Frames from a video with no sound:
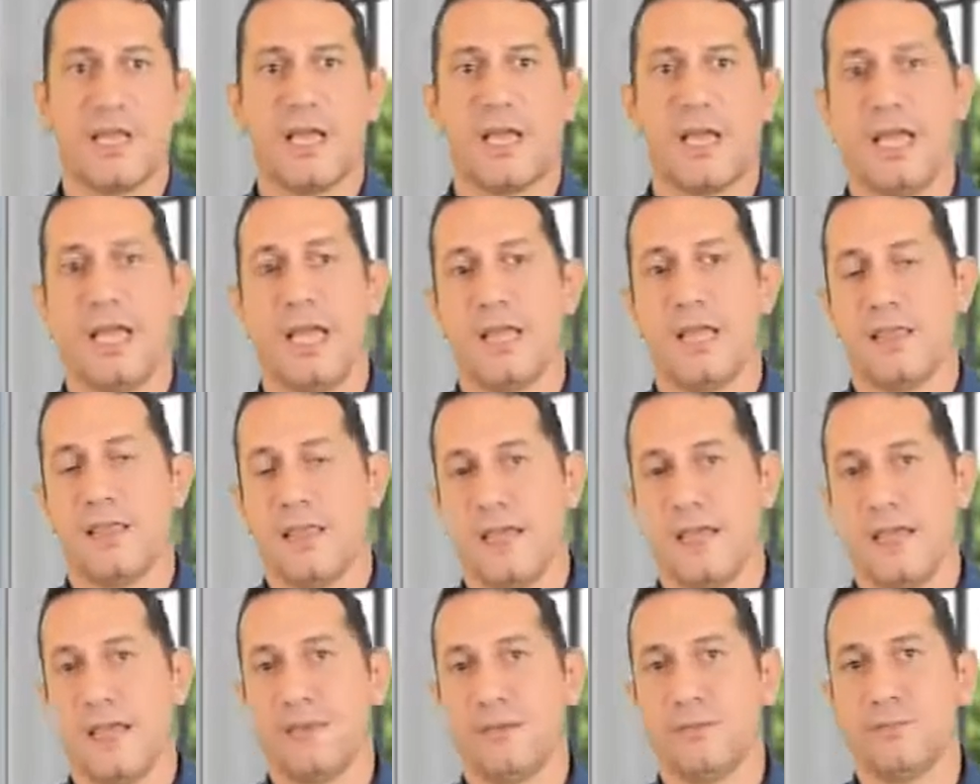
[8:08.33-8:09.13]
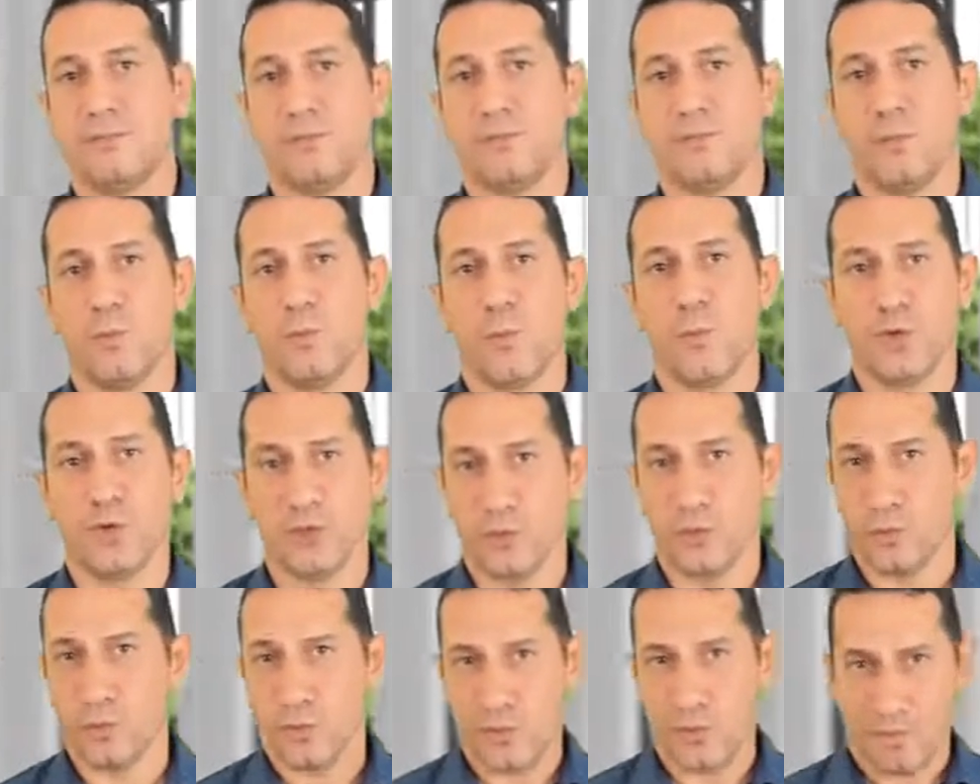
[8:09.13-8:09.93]
and then we
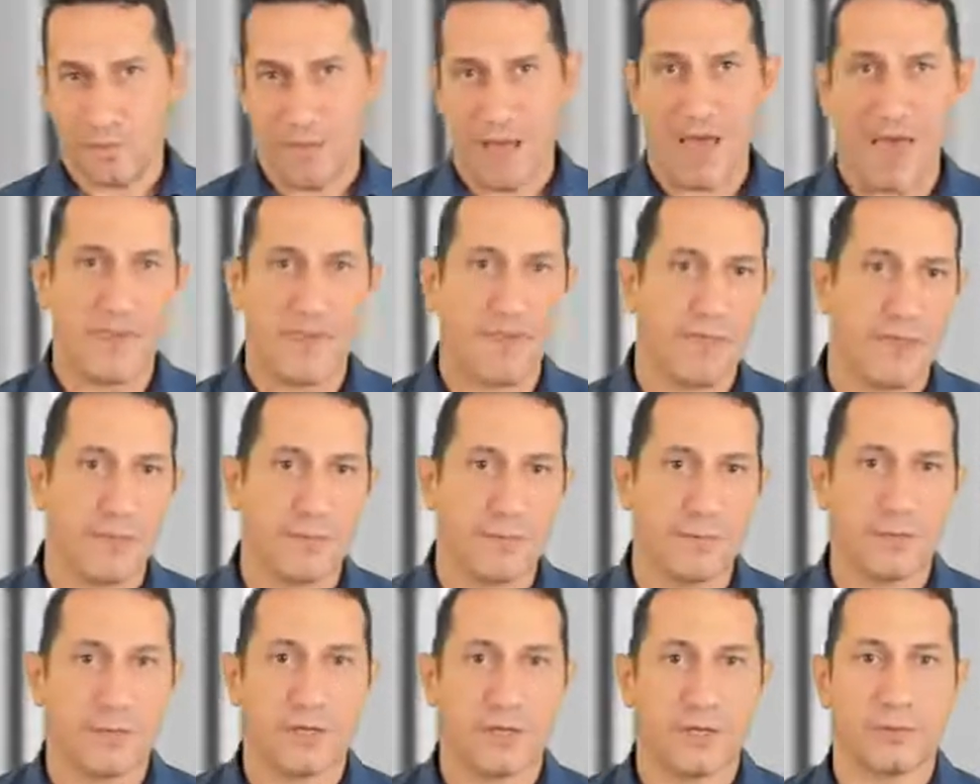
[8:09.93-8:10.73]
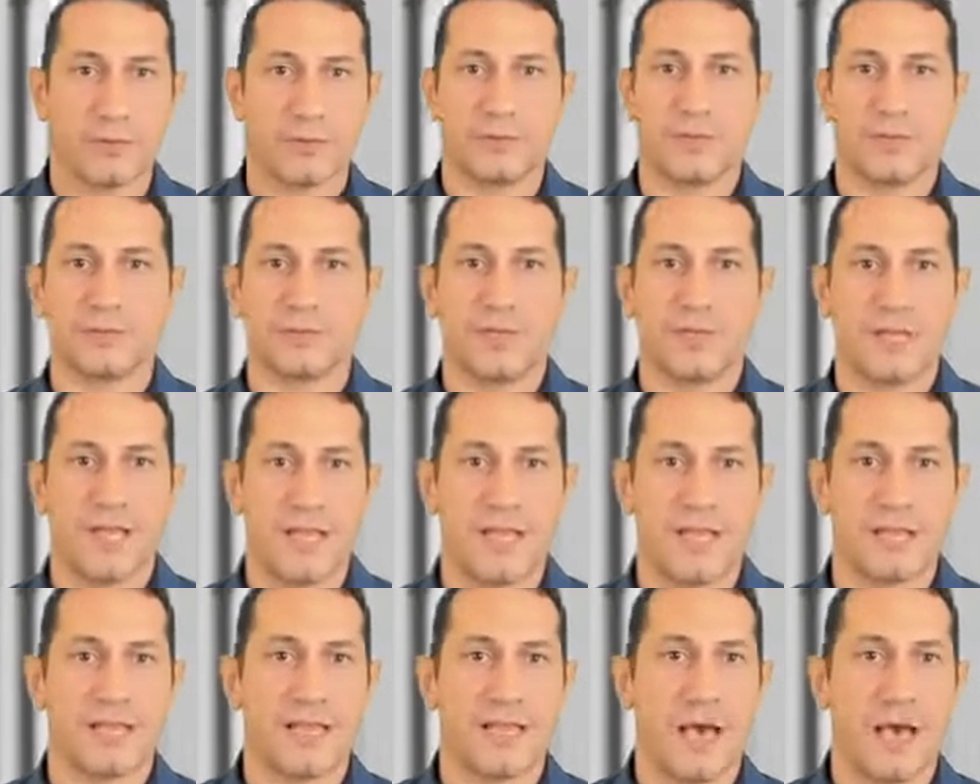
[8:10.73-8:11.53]
do the math and we could
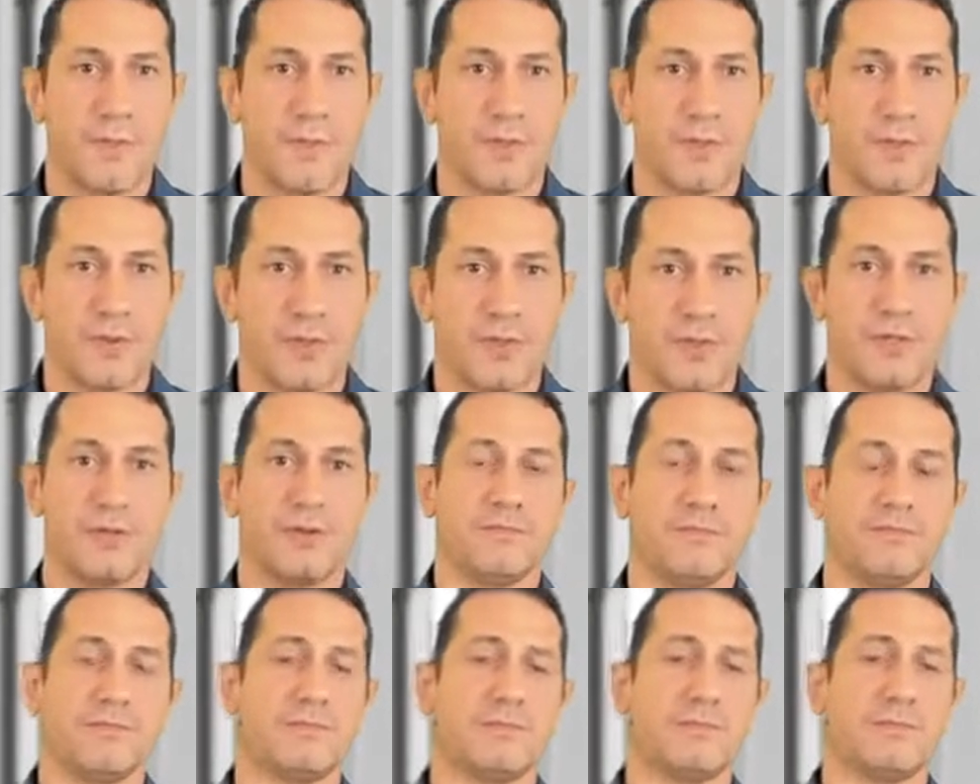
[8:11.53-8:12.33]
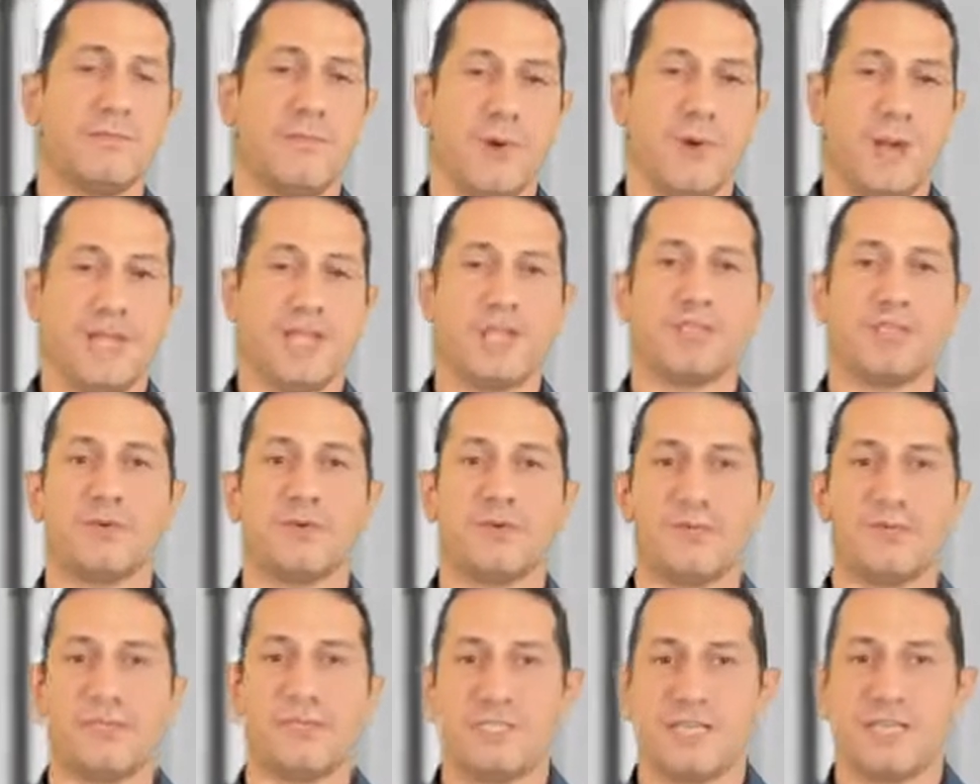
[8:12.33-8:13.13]
end up with a ratio
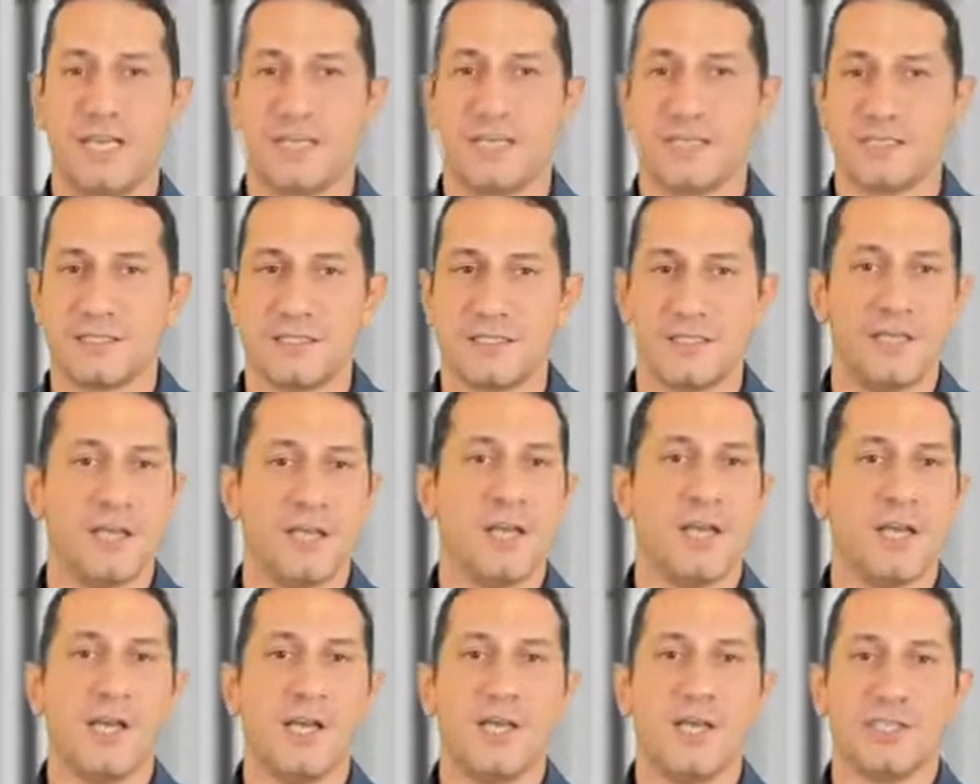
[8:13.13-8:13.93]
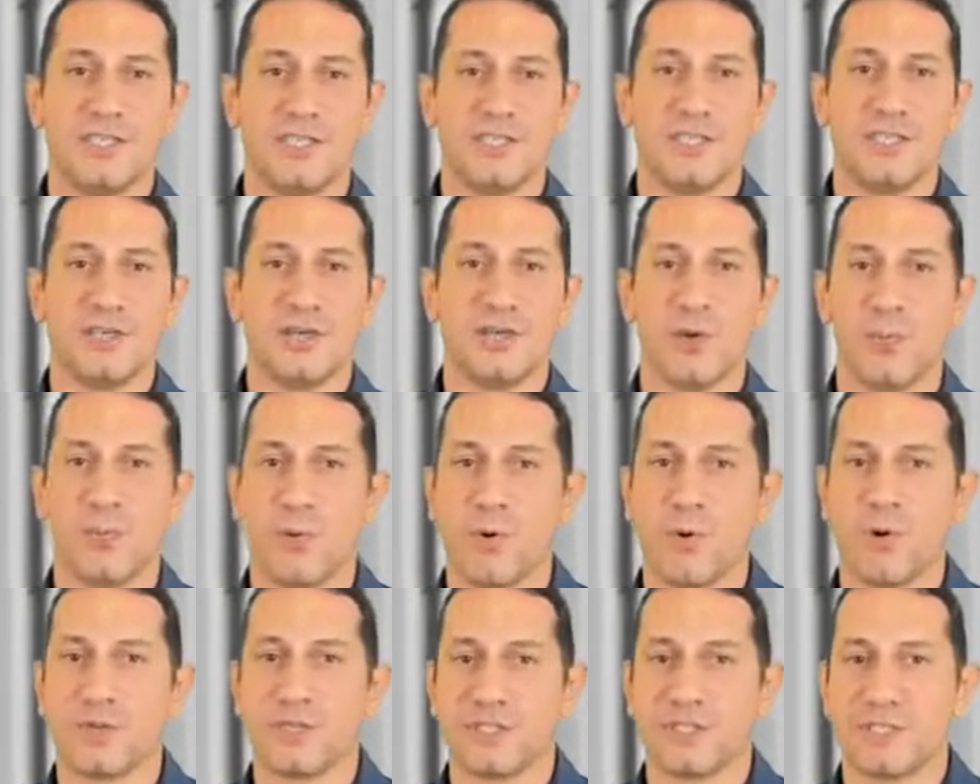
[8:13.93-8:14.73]
which says
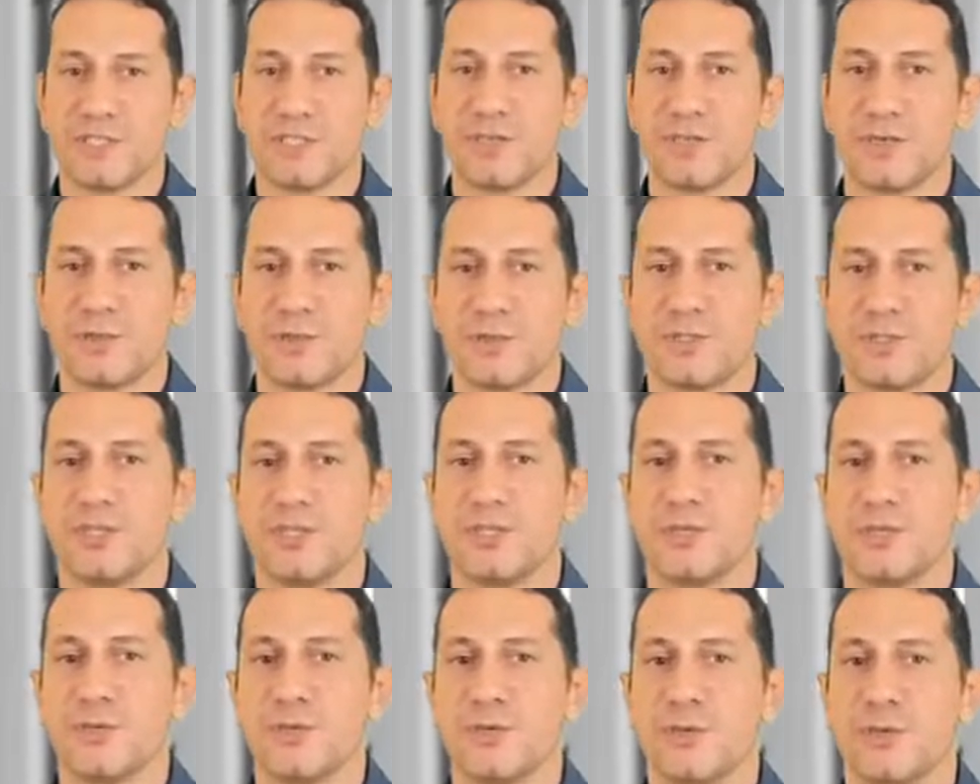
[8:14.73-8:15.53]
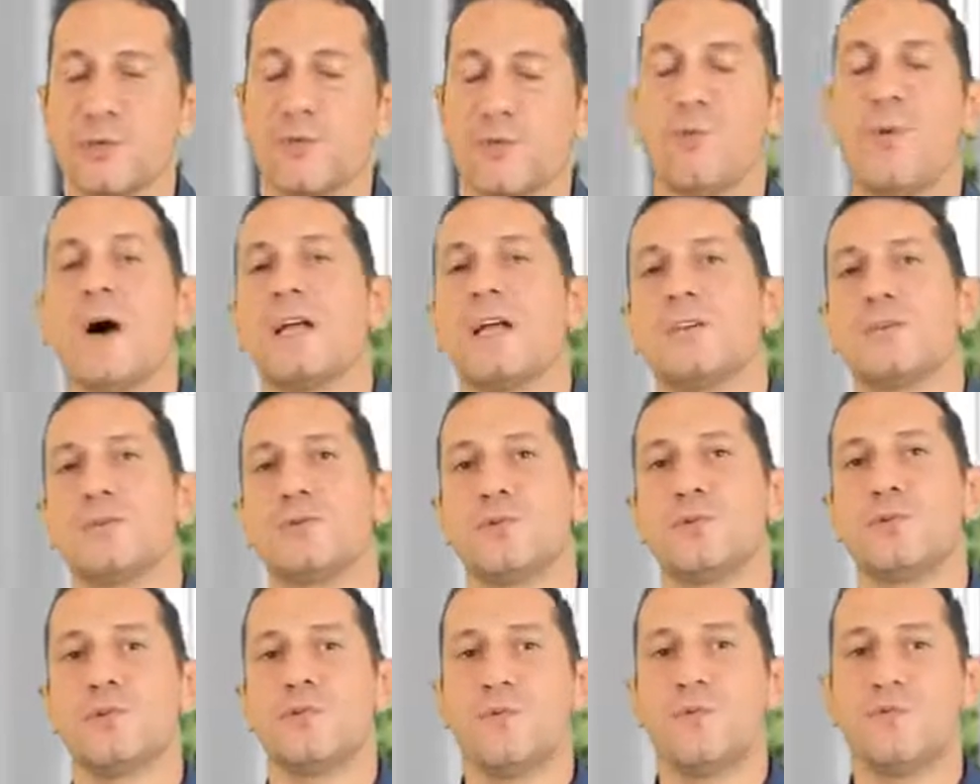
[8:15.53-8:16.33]

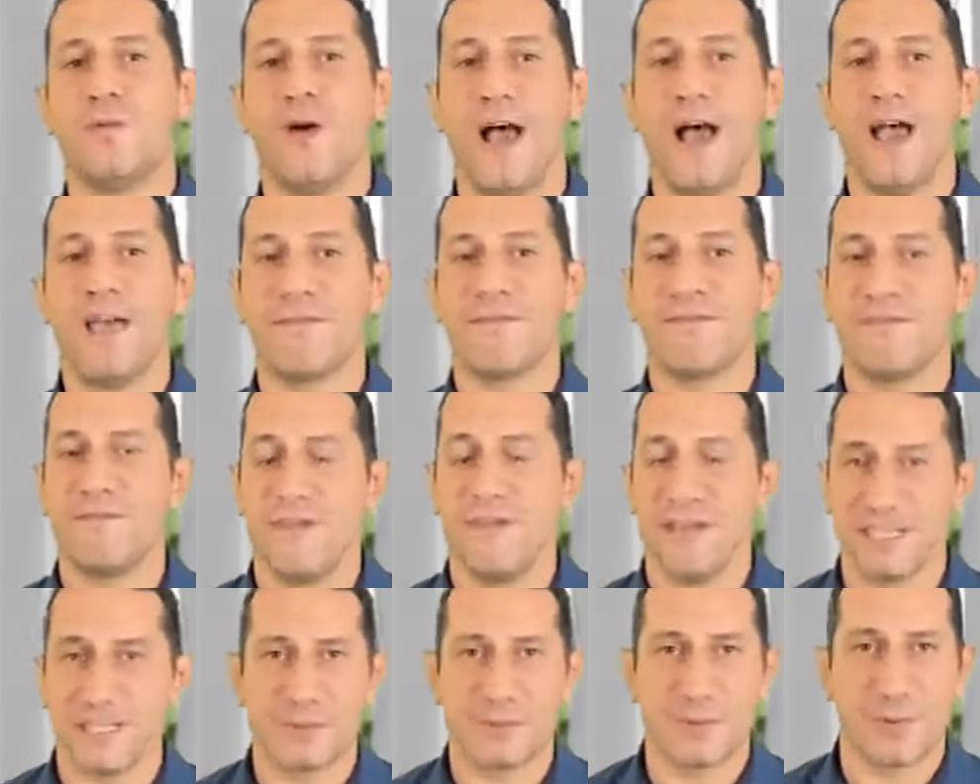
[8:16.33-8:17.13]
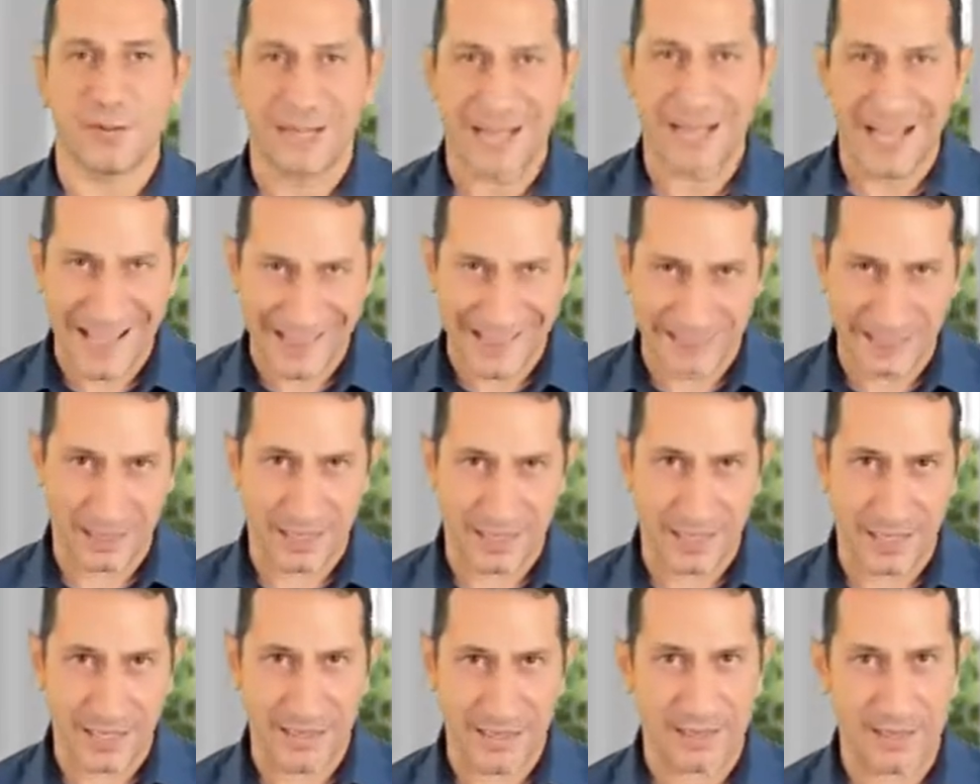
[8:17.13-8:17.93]
0.00125 vets per cattle,
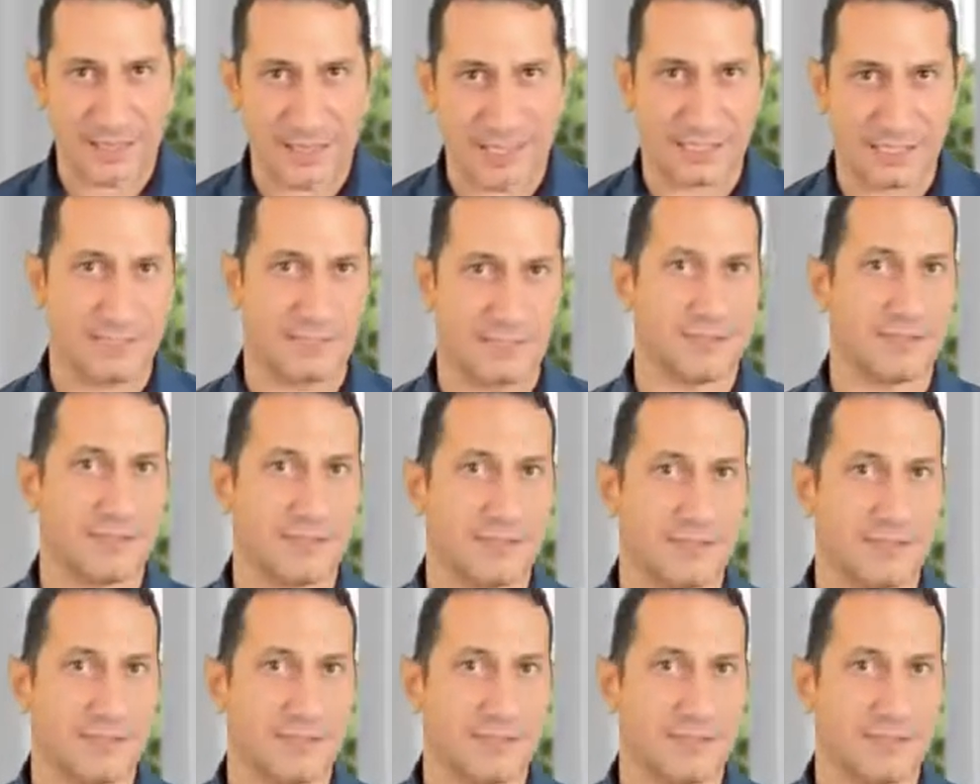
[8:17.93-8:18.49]
and that's